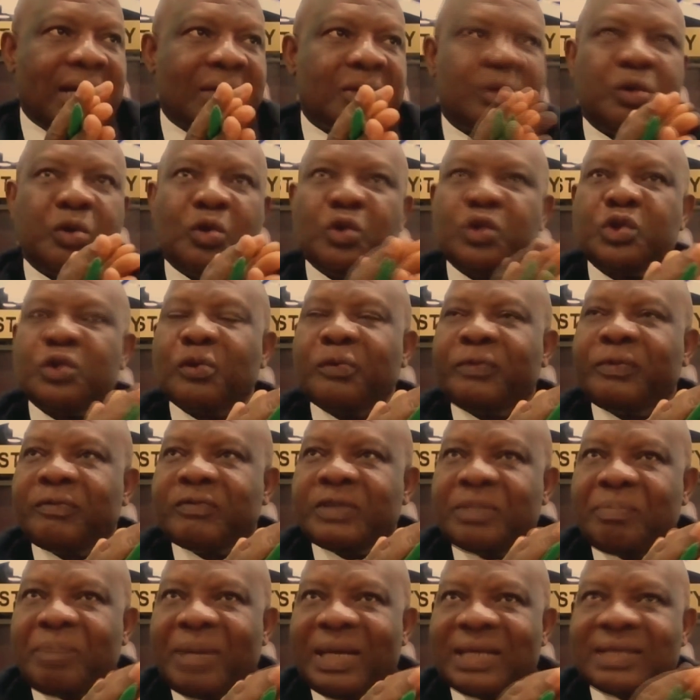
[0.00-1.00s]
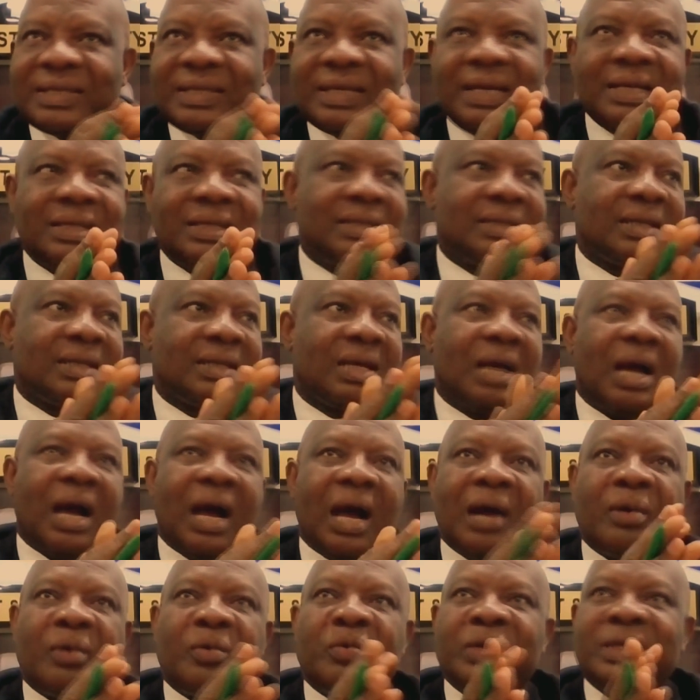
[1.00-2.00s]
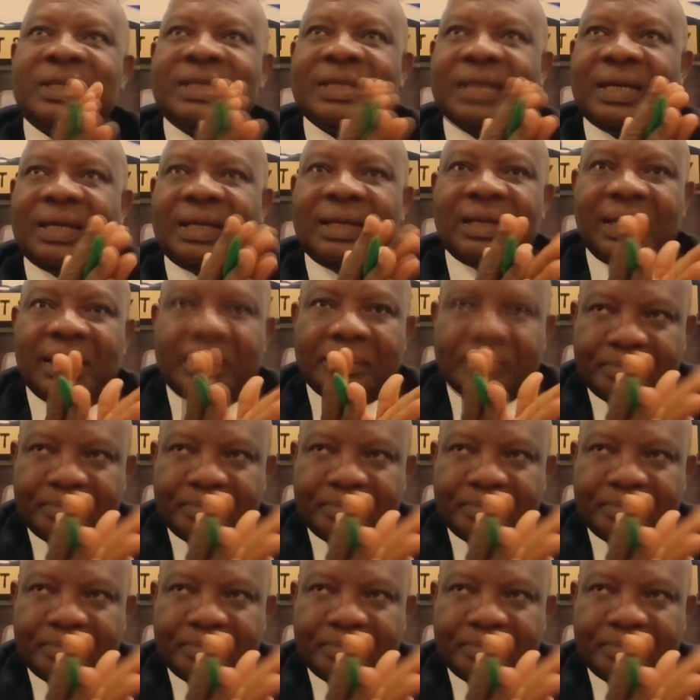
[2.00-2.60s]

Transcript: close to 50% retail